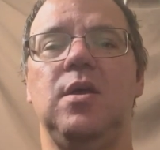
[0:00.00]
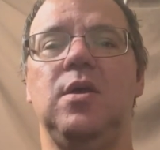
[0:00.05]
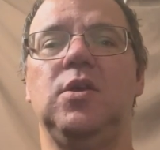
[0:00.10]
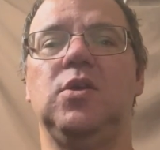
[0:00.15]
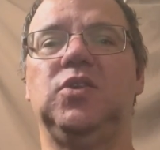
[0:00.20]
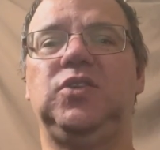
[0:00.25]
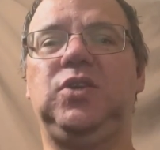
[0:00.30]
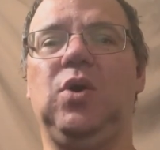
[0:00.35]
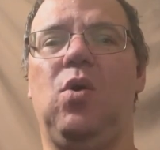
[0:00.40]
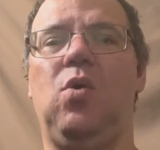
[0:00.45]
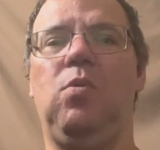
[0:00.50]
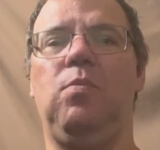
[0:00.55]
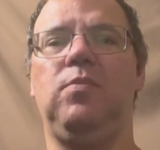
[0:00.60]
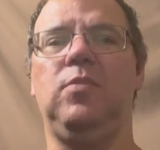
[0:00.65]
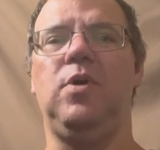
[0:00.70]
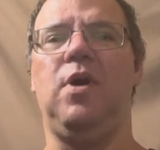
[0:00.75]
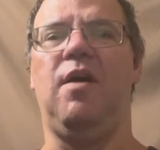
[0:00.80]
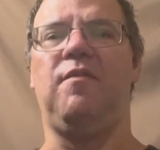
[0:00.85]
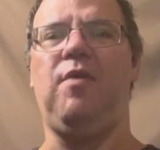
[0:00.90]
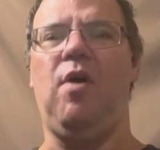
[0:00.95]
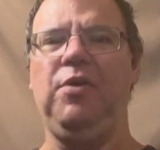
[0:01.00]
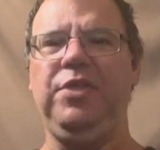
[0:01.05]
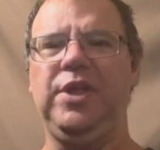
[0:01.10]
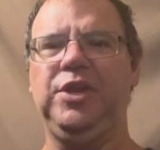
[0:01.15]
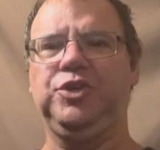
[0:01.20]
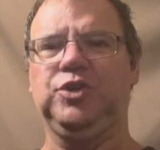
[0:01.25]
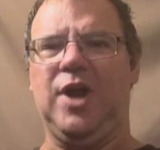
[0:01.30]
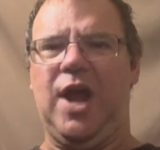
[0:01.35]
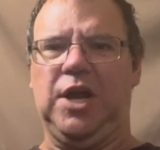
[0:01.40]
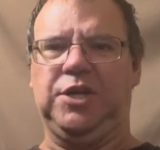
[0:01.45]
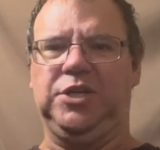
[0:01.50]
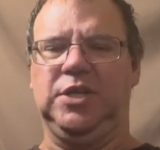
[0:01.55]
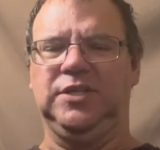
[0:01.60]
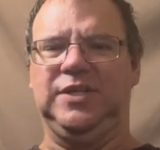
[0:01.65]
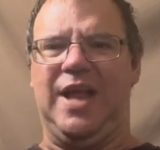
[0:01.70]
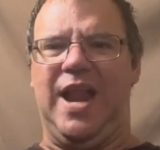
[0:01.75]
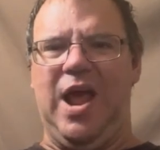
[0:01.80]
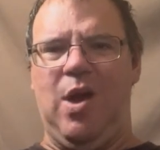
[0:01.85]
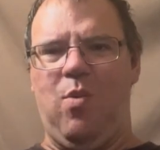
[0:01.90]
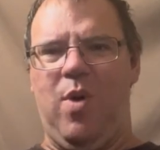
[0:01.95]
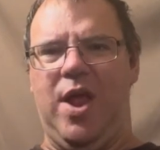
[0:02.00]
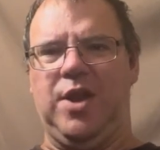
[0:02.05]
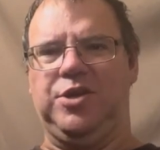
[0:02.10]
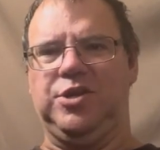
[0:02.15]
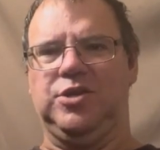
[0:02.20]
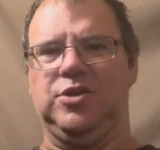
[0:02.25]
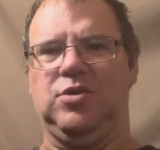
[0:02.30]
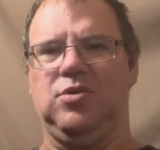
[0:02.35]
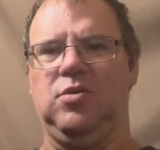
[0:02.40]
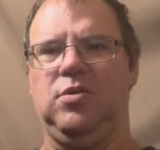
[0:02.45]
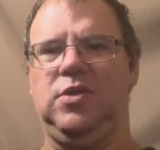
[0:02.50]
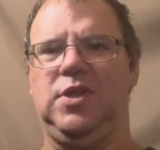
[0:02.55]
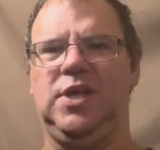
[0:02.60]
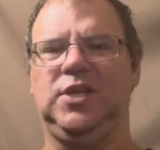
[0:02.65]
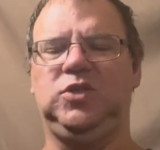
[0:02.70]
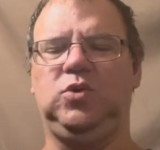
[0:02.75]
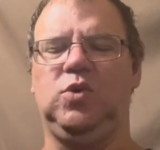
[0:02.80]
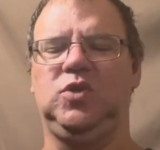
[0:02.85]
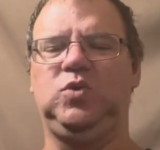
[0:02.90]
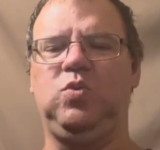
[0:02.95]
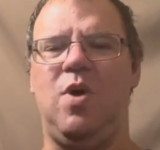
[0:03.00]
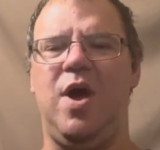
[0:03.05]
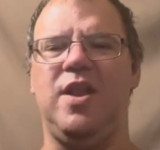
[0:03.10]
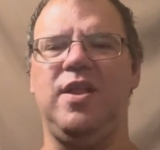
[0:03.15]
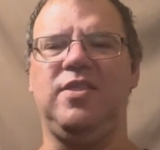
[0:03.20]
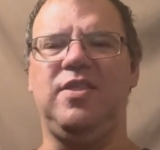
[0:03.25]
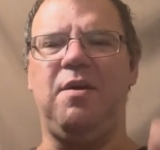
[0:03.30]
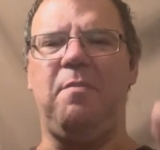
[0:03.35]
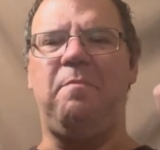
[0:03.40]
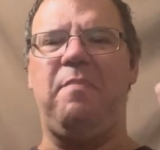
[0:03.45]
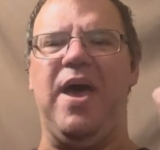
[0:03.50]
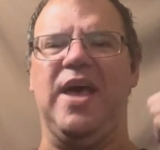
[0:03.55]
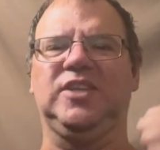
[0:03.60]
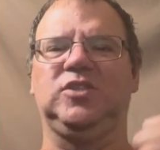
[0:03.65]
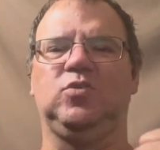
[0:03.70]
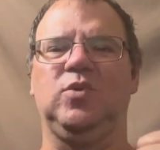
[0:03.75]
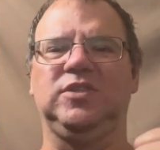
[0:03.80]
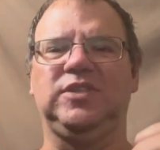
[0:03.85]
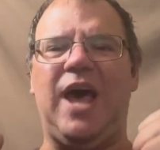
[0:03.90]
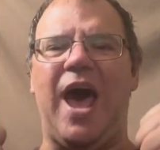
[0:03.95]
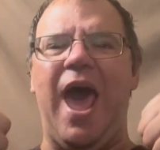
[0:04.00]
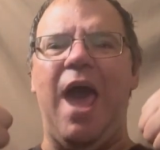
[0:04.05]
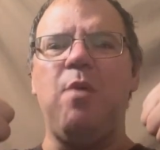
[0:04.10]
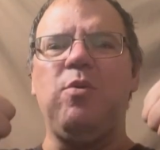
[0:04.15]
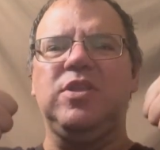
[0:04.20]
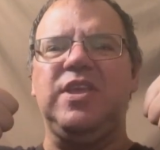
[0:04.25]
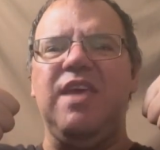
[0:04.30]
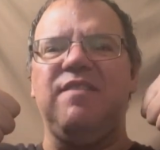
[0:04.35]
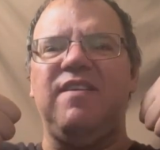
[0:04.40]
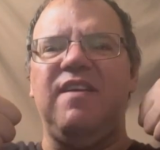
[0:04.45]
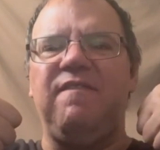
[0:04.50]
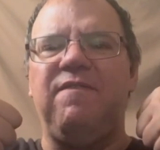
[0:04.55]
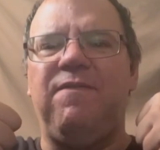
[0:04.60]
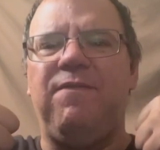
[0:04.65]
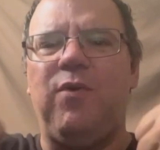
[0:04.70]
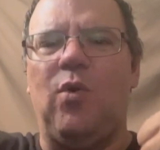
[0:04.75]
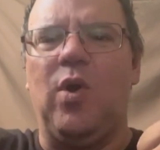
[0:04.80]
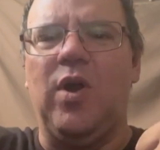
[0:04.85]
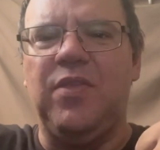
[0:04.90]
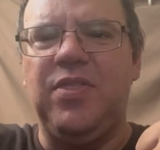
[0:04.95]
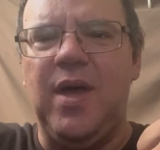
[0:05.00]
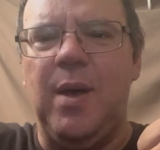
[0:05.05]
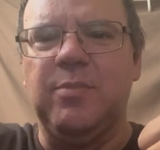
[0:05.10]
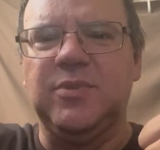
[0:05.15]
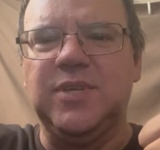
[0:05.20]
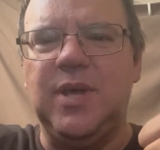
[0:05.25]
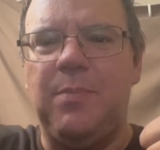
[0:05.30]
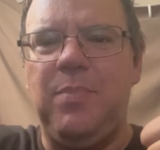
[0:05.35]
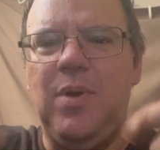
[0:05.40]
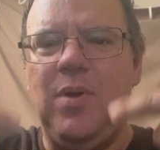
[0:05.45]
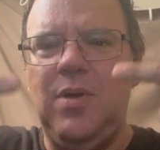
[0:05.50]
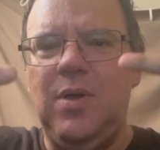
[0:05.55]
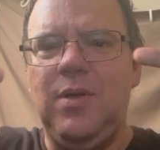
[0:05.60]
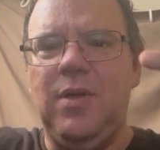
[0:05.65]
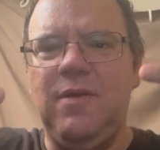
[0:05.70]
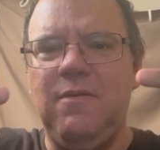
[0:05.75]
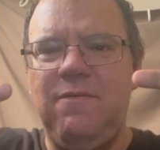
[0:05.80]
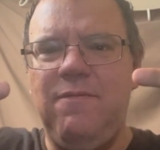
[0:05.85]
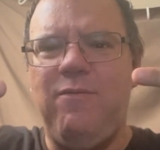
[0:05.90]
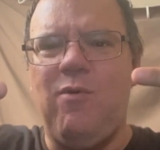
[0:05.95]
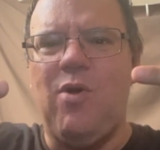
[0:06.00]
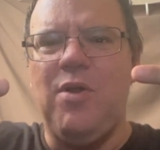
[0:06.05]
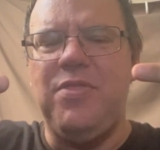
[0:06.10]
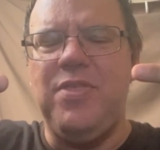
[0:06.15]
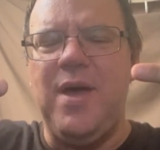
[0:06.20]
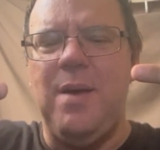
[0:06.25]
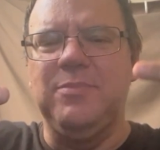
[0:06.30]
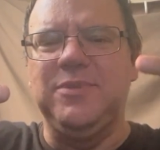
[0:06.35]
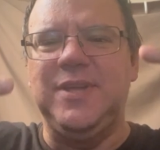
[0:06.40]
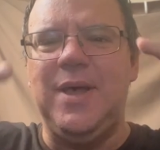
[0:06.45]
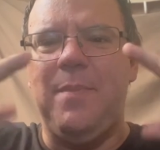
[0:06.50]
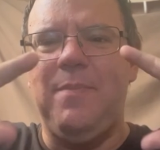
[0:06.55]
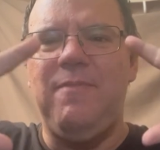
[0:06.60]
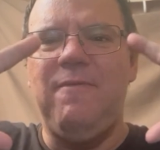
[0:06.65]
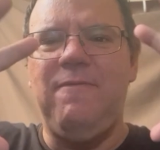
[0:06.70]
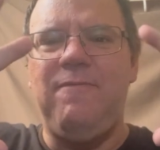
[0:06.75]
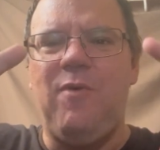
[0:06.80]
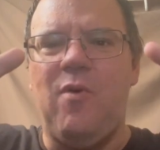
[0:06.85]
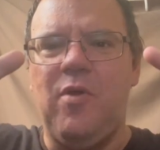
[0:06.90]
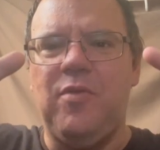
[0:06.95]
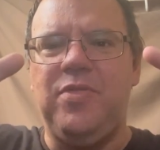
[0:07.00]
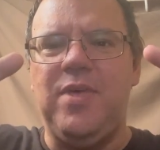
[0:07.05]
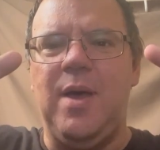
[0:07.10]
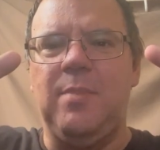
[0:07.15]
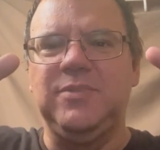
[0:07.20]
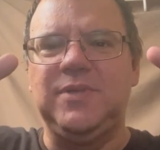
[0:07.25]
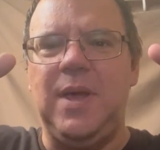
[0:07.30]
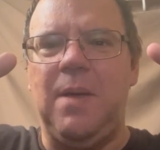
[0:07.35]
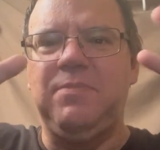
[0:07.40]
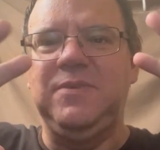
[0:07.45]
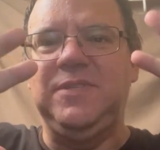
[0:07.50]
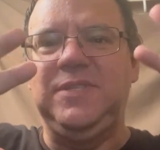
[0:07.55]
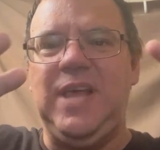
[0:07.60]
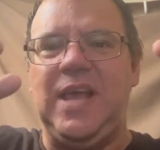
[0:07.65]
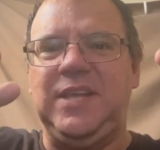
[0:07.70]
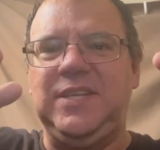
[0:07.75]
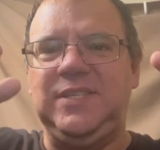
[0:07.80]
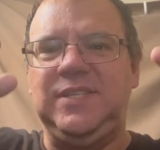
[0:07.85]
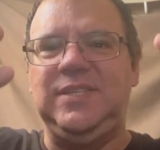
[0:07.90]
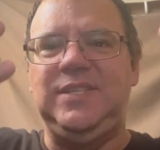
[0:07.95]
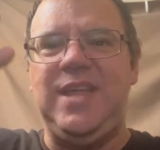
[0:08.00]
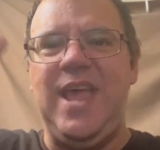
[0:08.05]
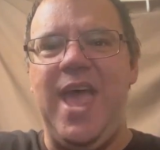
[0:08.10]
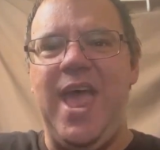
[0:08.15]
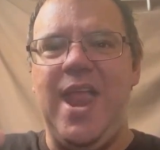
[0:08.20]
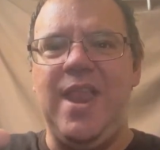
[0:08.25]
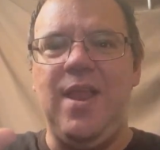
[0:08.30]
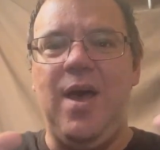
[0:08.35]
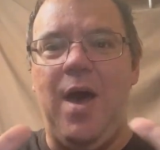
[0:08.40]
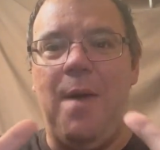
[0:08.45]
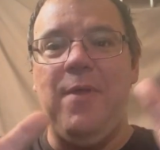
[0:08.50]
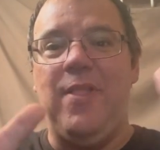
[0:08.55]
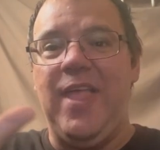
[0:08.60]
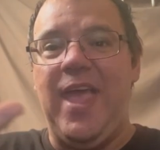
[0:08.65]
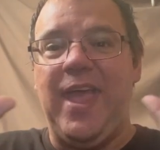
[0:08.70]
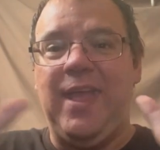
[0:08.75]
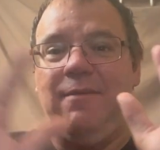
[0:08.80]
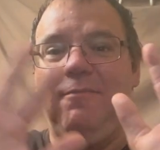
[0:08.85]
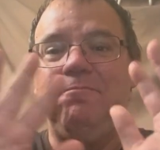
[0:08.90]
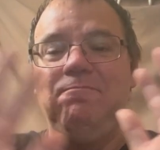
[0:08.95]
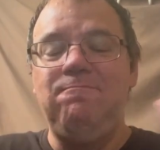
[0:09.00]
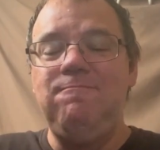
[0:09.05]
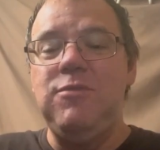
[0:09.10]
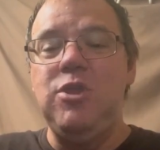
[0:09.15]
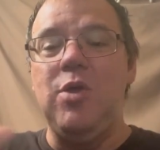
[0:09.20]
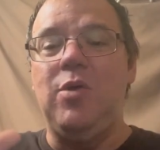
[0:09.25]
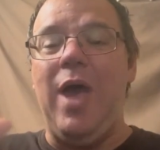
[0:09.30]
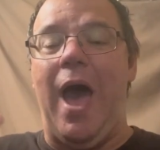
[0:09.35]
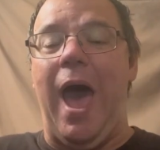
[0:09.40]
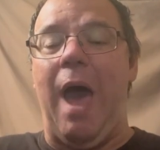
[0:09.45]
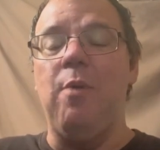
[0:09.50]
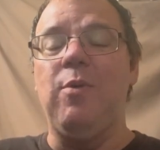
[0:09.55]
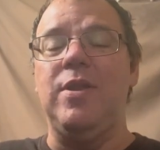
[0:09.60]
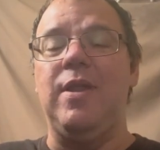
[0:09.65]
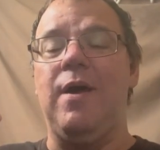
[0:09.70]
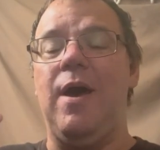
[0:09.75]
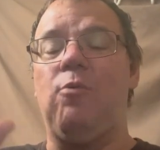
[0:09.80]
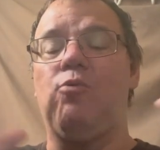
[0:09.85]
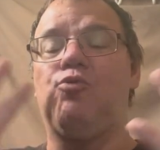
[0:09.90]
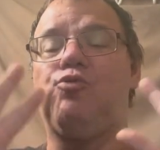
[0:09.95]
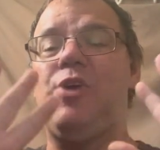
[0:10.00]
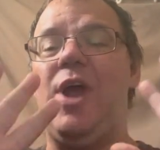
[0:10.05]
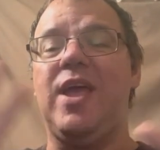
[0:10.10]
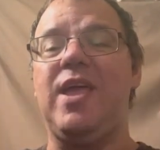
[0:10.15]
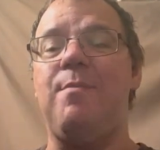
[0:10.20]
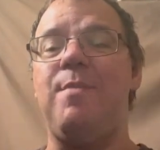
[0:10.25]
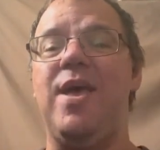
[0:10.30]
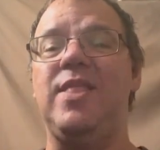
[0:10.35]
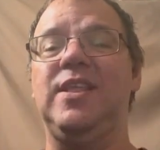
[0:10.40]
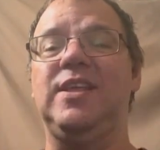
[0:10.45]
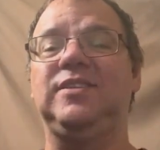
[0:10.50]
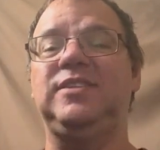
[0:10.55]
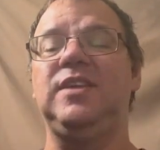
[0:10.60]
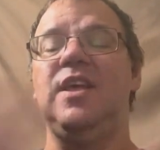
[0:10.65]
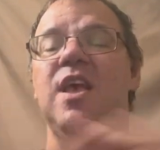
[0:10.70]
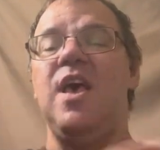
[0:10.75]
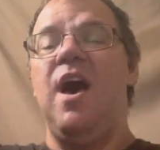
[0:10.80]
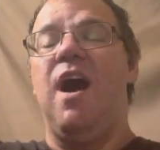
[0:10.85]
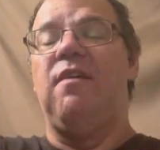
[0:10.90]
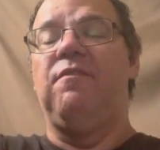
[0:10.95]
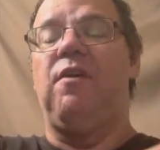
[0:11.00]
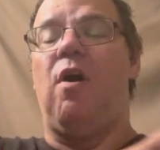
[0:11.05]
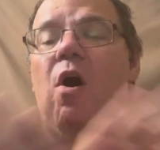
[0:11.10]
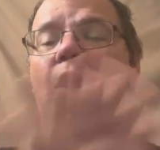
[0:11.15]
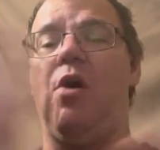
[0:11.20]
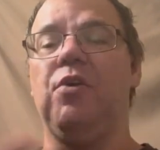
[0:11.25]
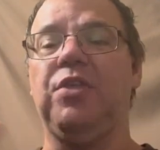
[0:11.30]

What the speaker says: So of all the attractions that I went to, this was one of the best ones. I would give it 4 thumbs up, 4 thumbs up, 4 thumbs up, 6, 10. I mean, like, I would recommend this of all